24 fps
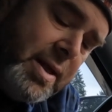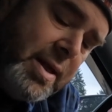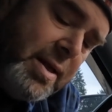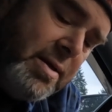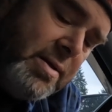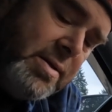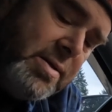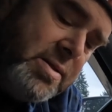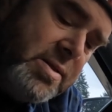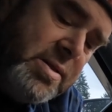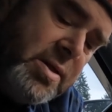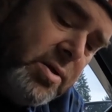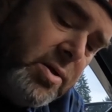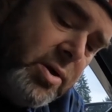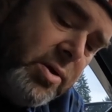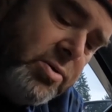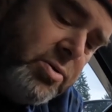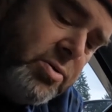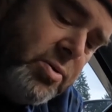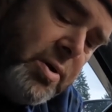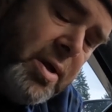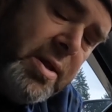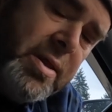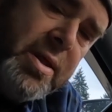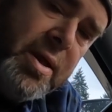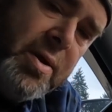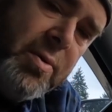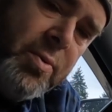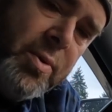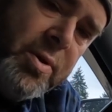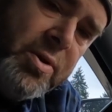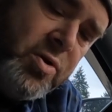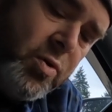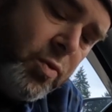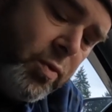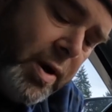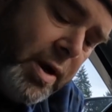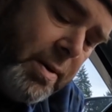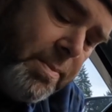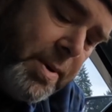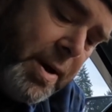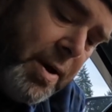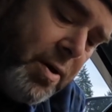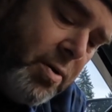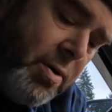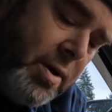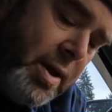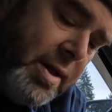they still don't do anything with direct
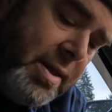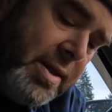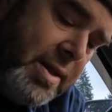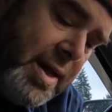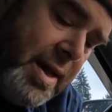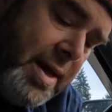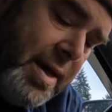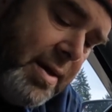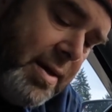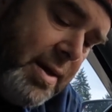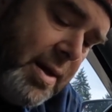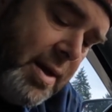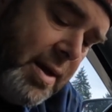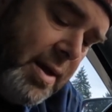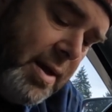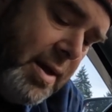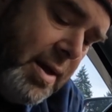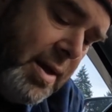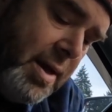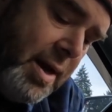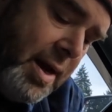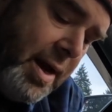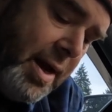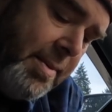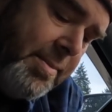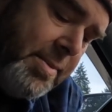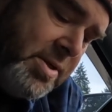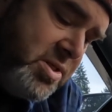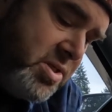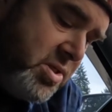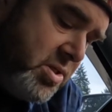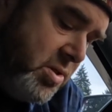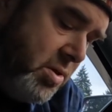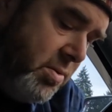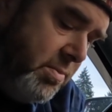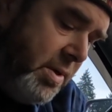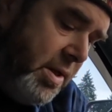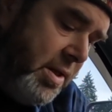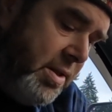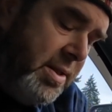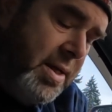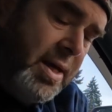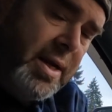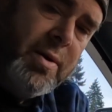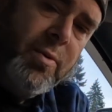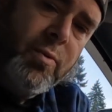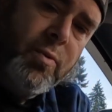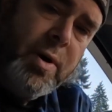power like that. I'm assuming
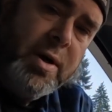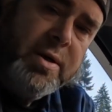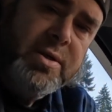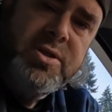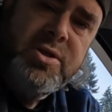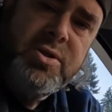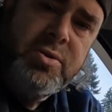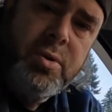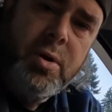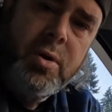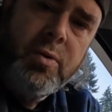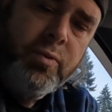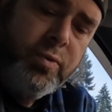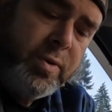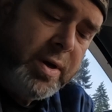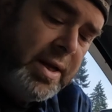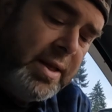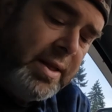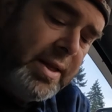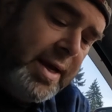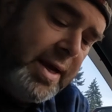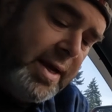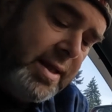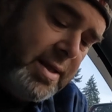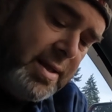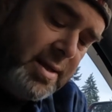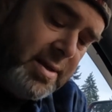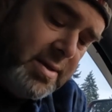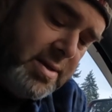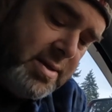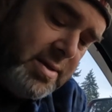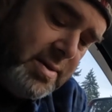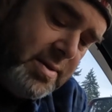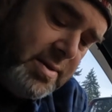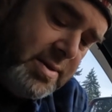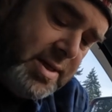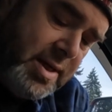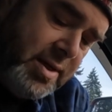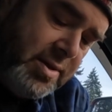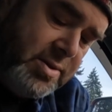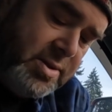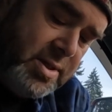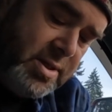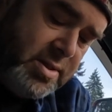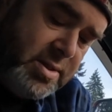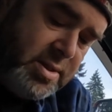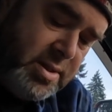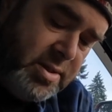that it runs through a relay that
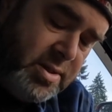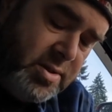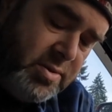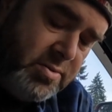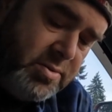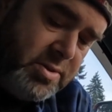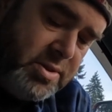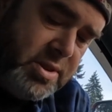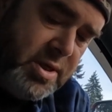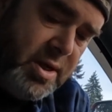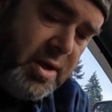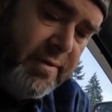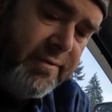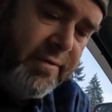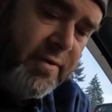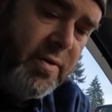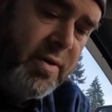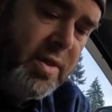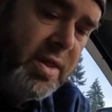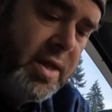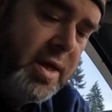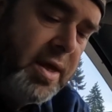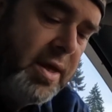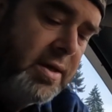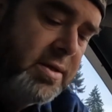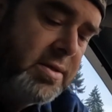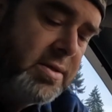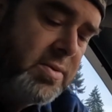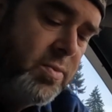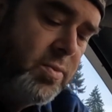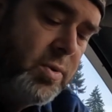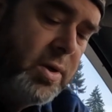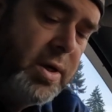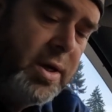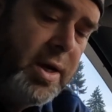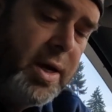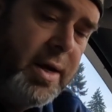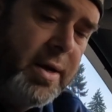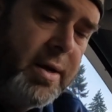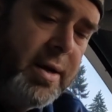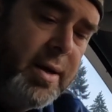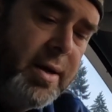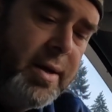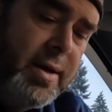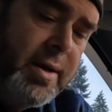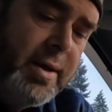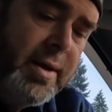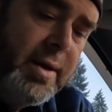tells it to do stuff and things and whatnot.
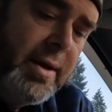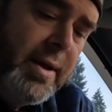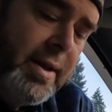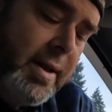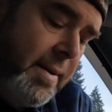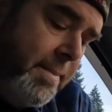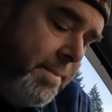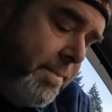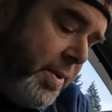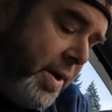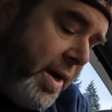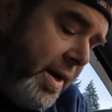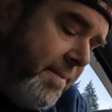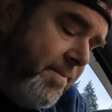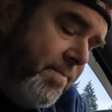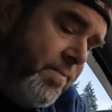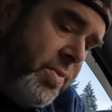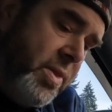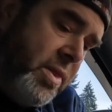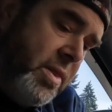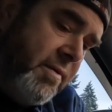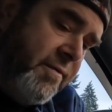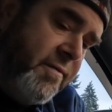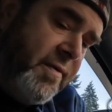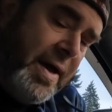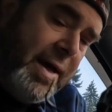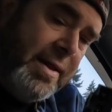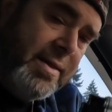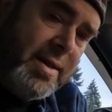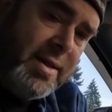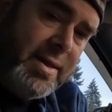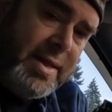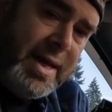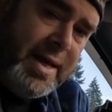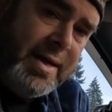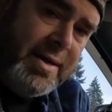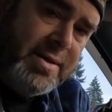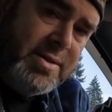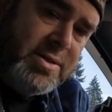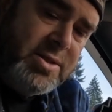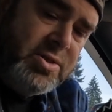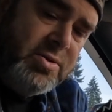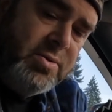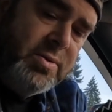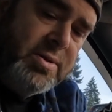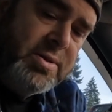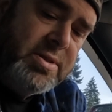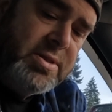But the fact that that is
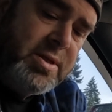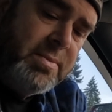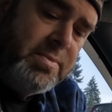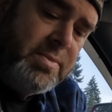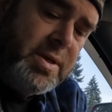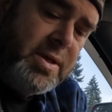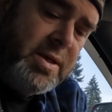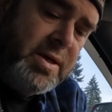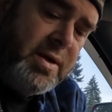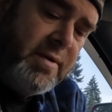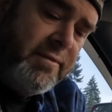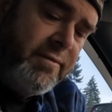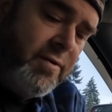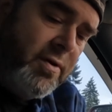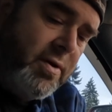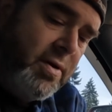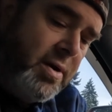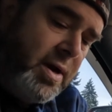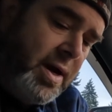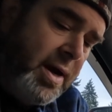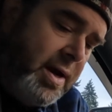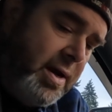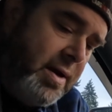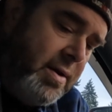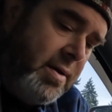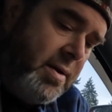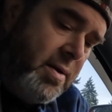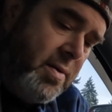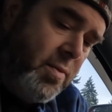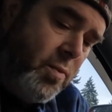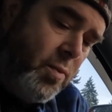doing something different and